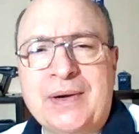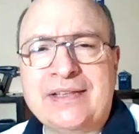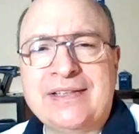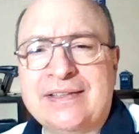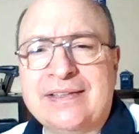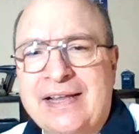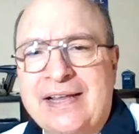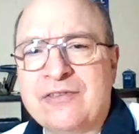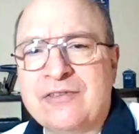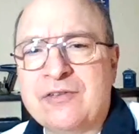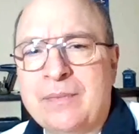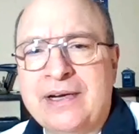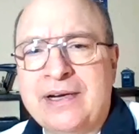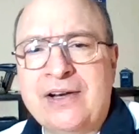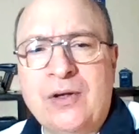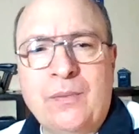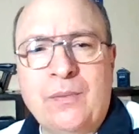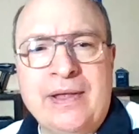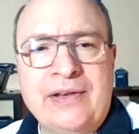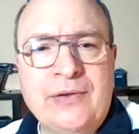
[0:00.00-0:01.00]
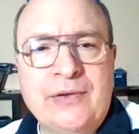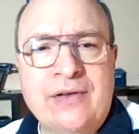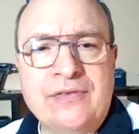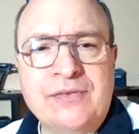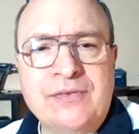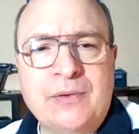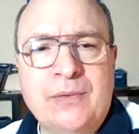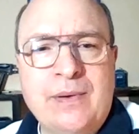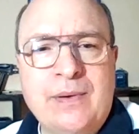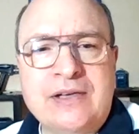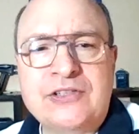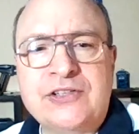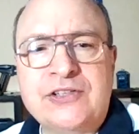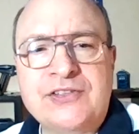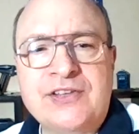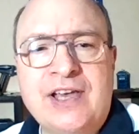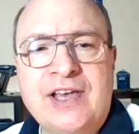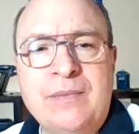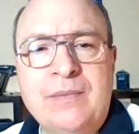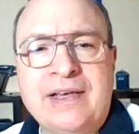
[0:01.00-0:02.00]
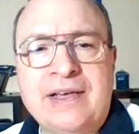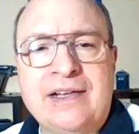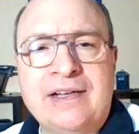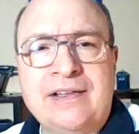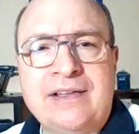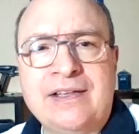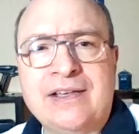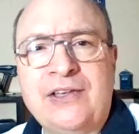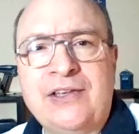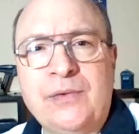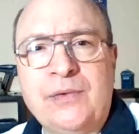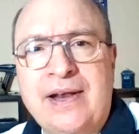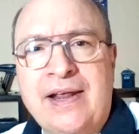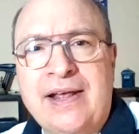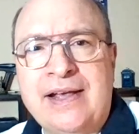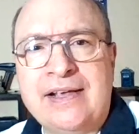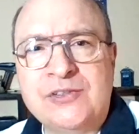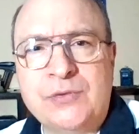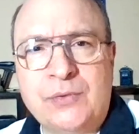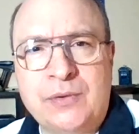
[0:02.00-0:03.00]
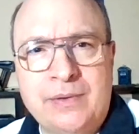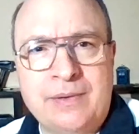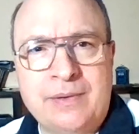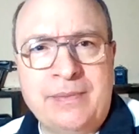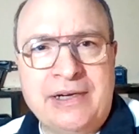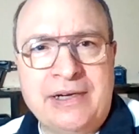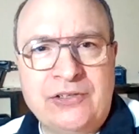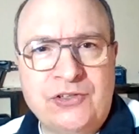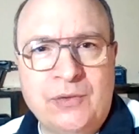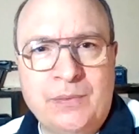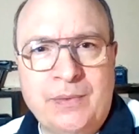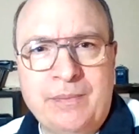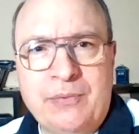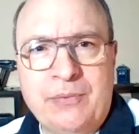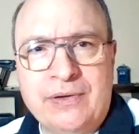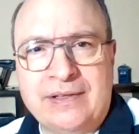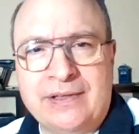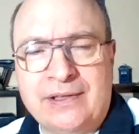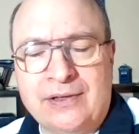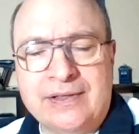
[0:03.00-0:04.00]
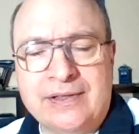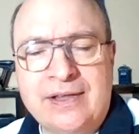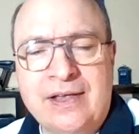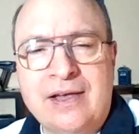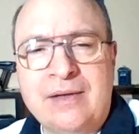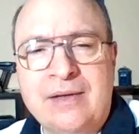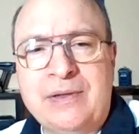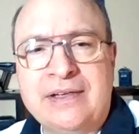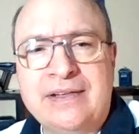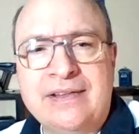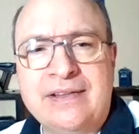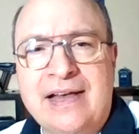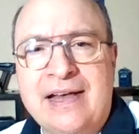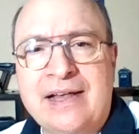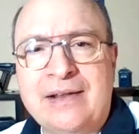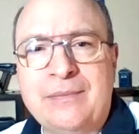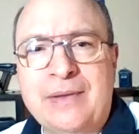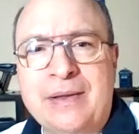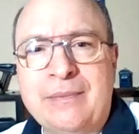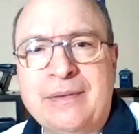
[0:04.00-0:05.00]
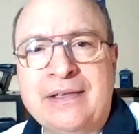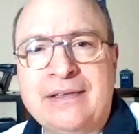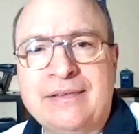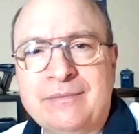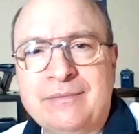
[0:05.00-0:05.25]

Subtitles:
to let everybody know we do have some questions coming in the Q&A, so we want to make sure we put a little time into that. Maybe,